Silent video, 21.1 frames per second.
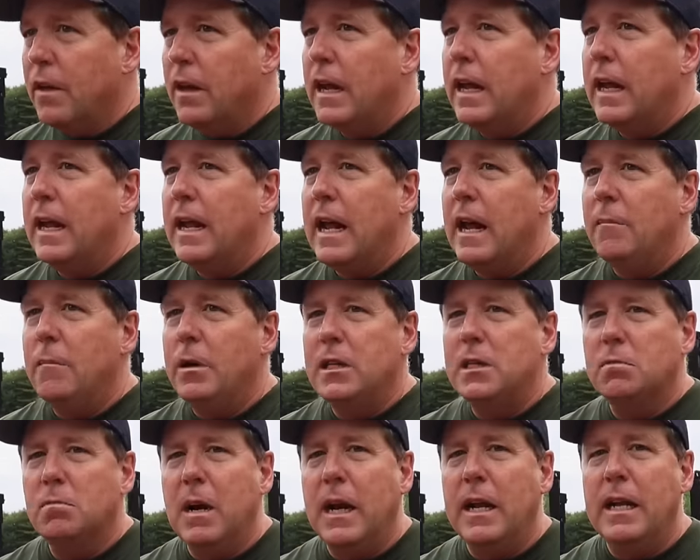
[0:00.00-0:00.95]
and how
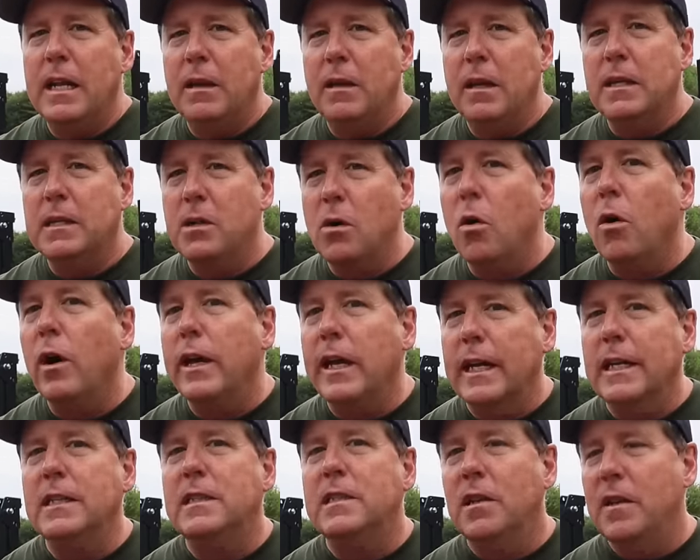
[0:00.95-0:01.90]
much money is
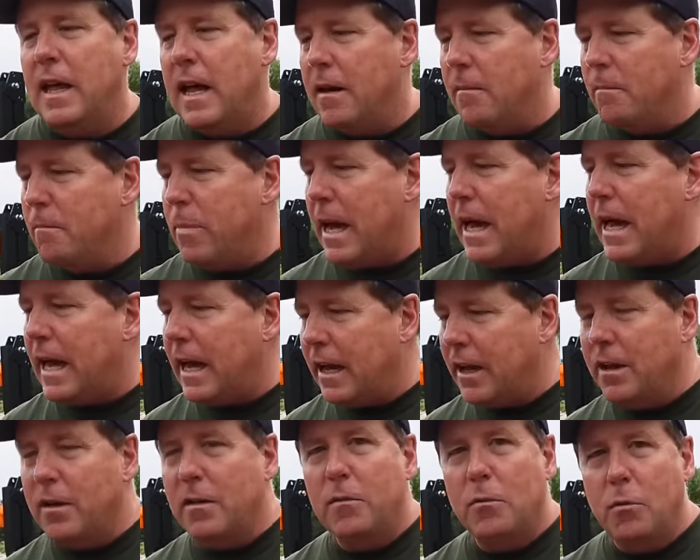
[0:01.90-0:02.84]
going into that
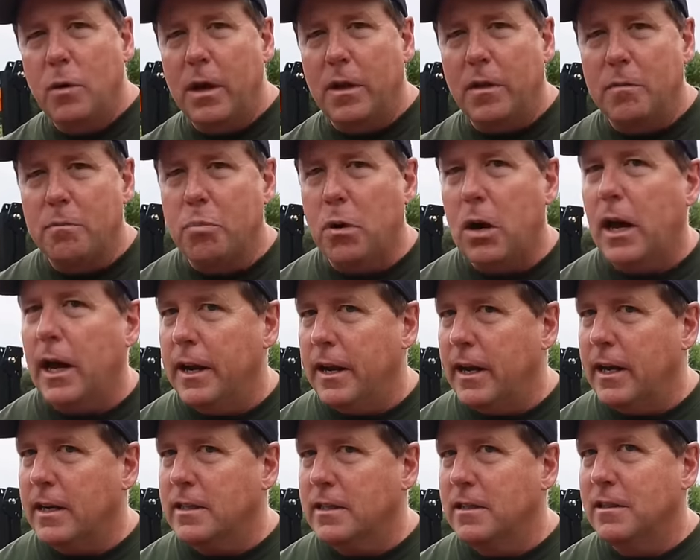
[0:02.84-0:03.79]
bag with
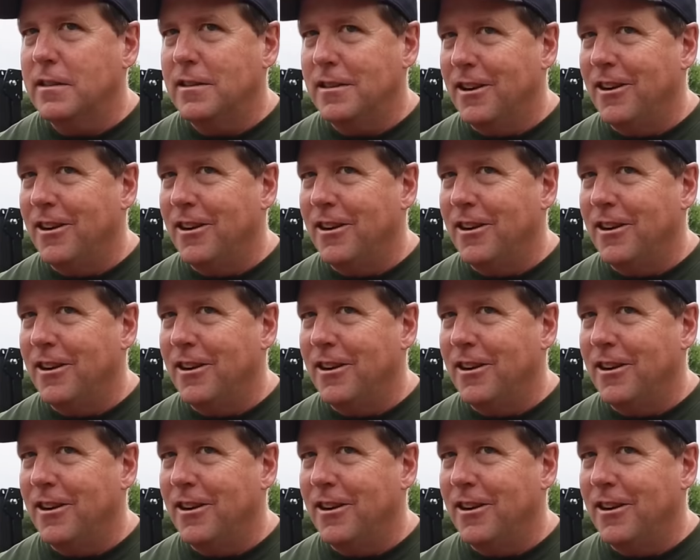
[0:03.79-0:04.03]
product.